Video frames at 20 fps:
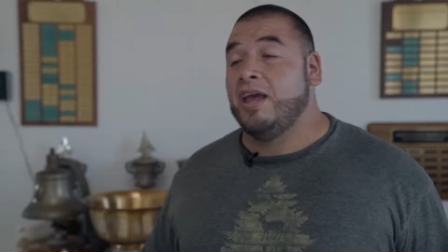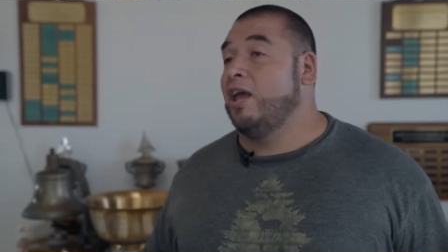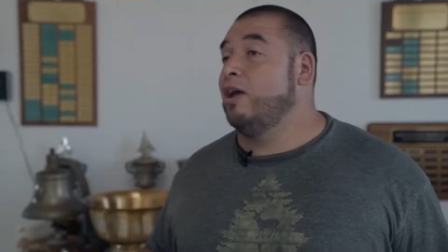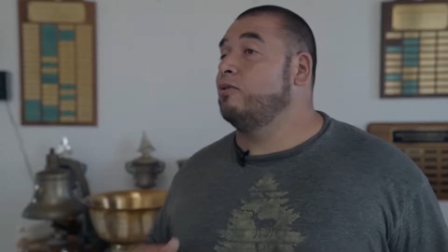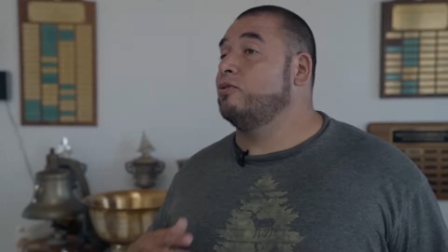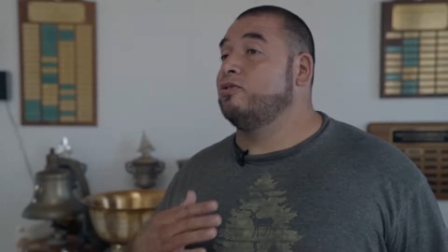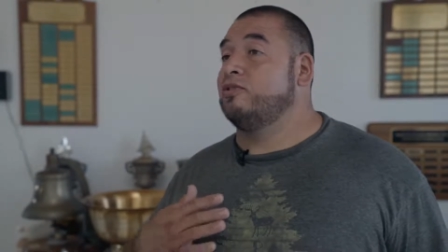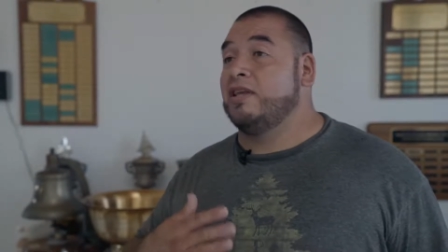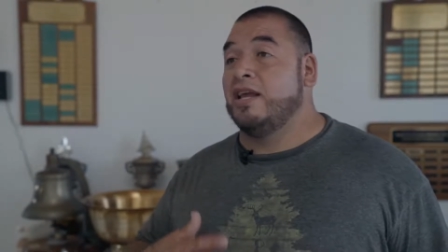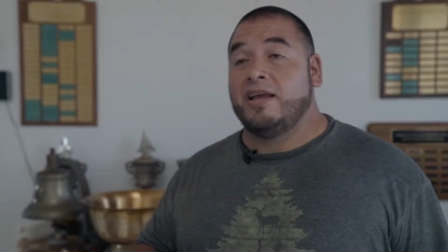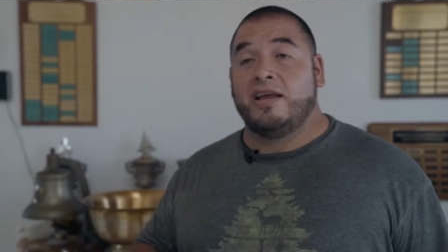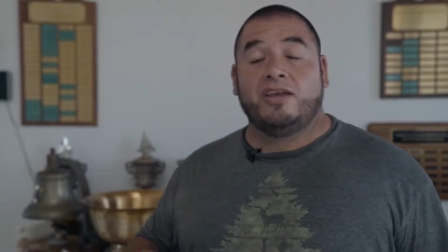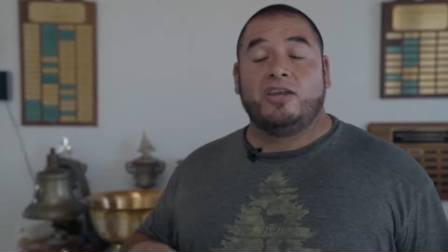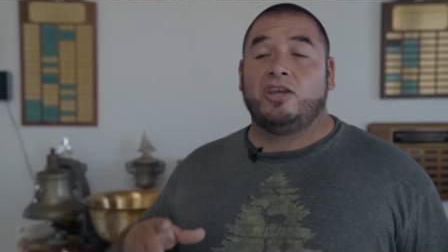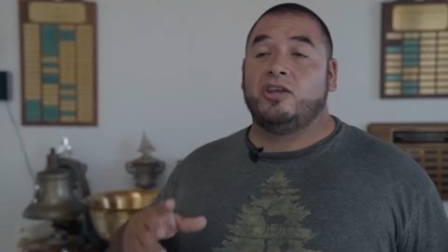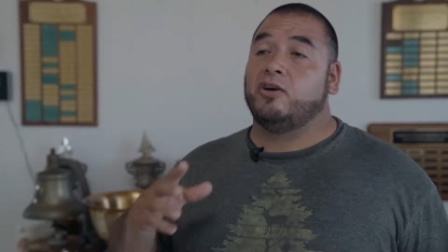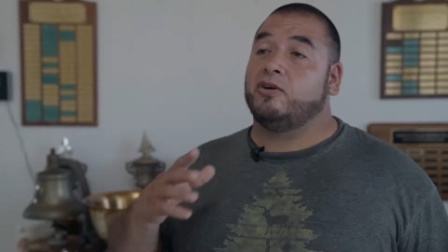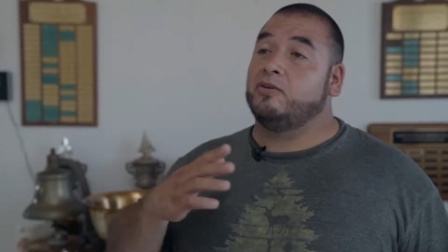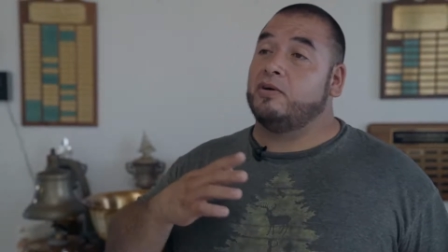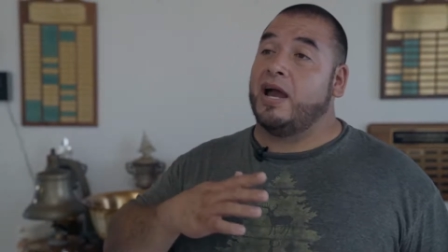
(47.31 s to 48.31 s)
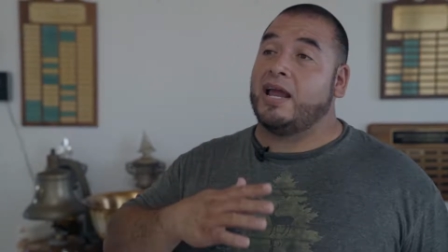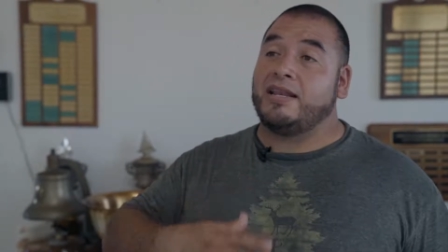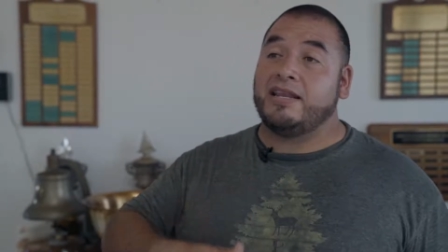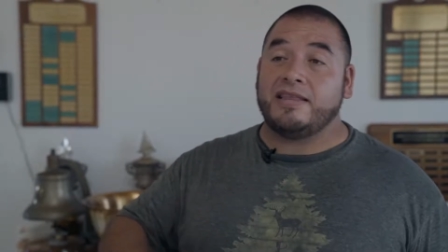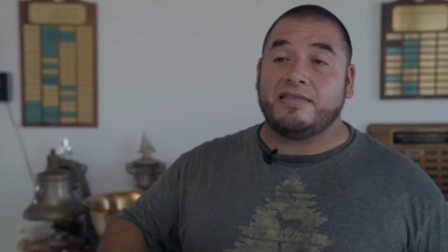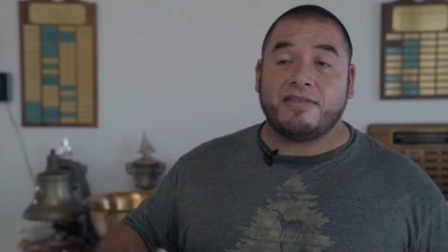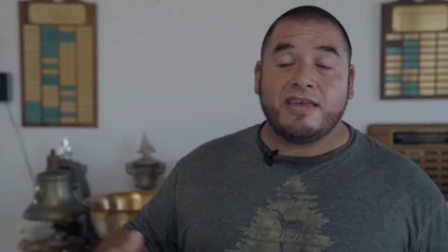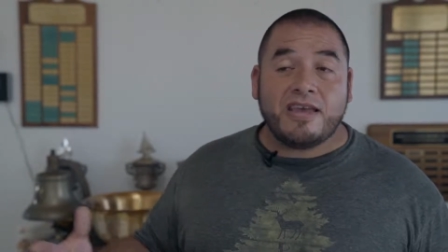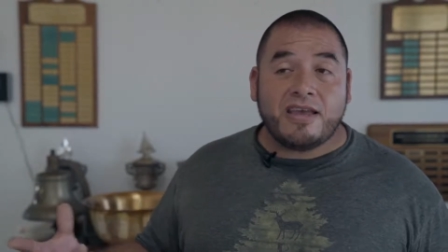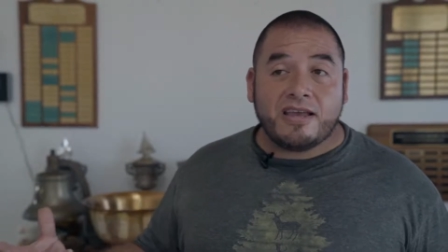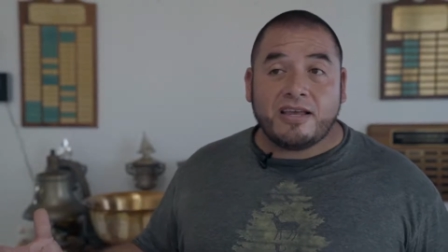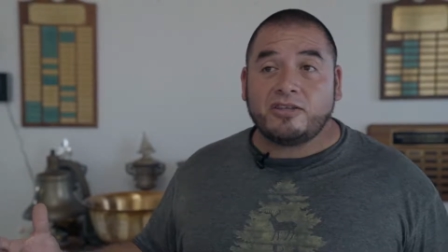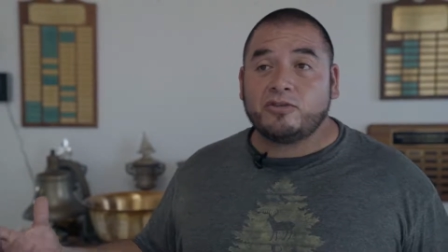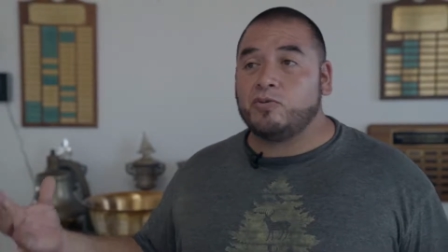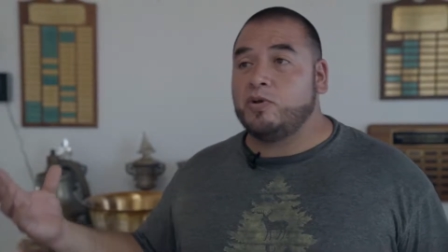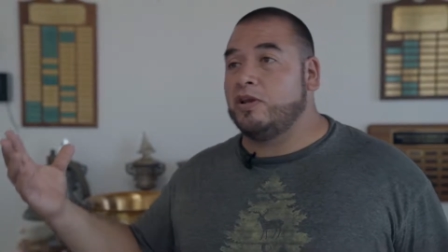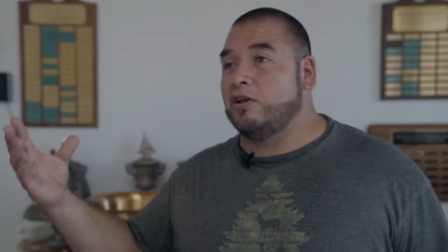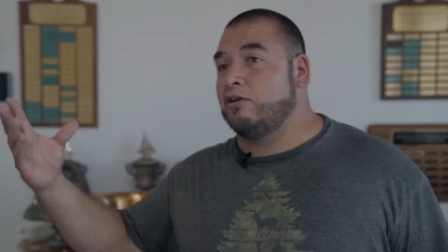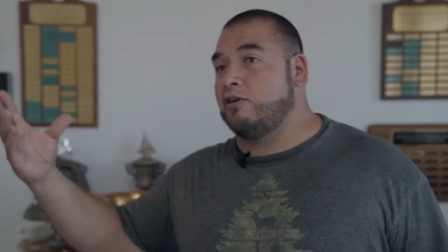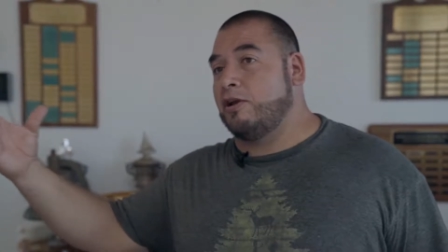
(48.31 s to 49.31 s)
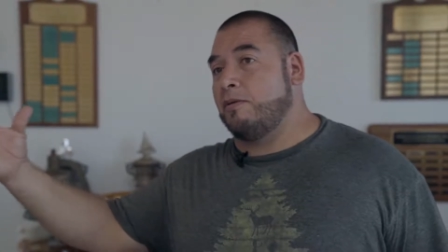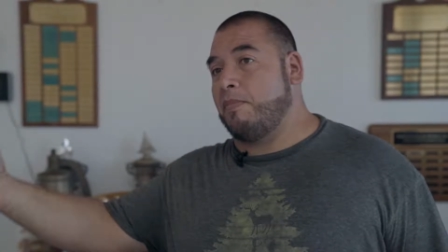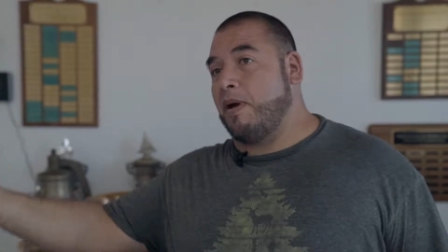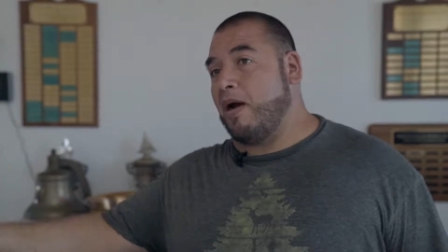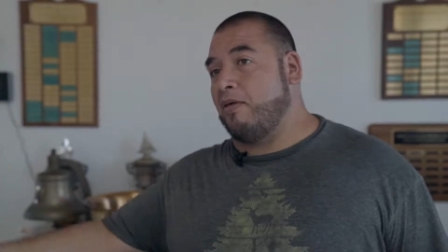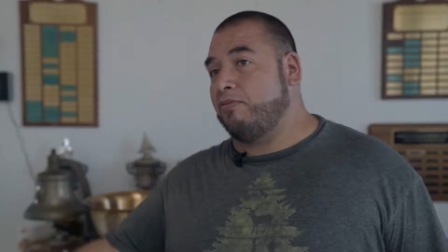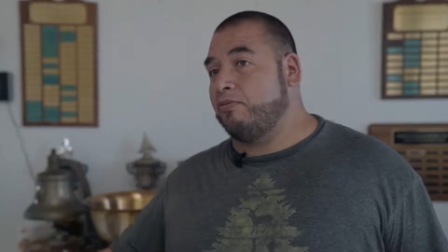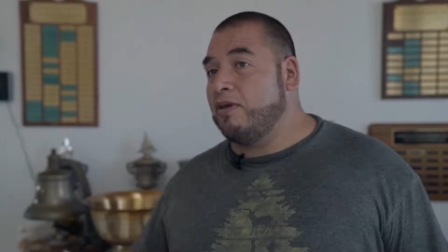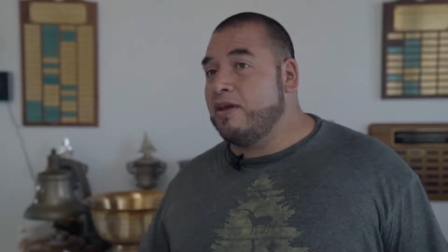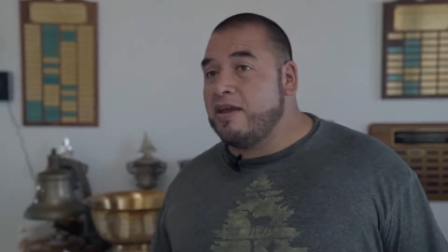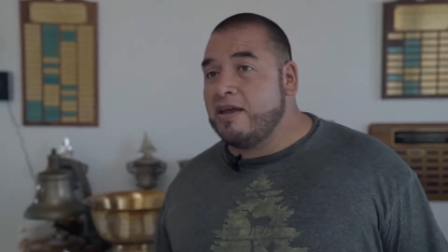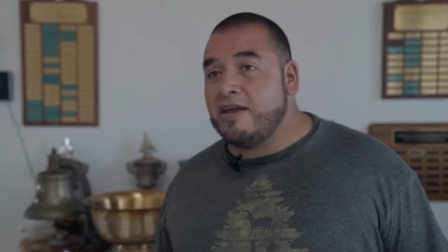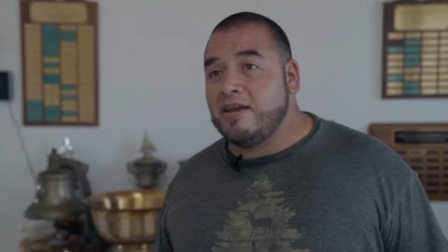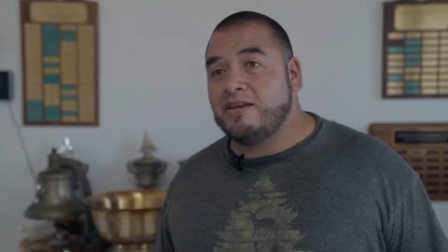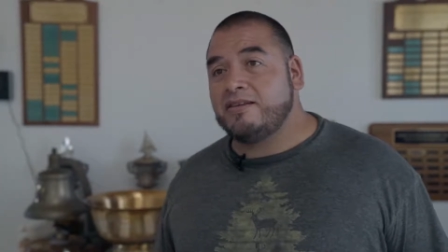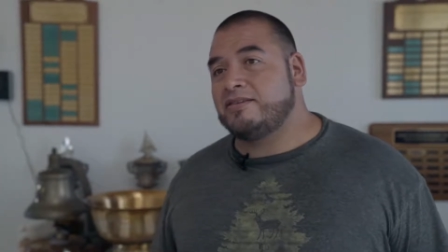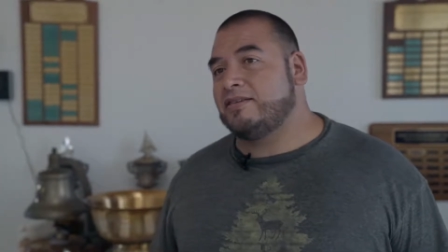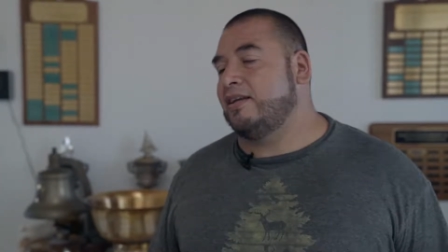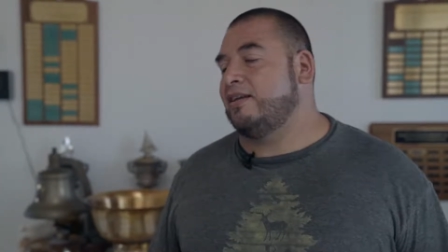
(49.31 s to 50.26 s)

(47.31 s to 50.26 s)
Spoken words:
It was, I did this, we learned about this.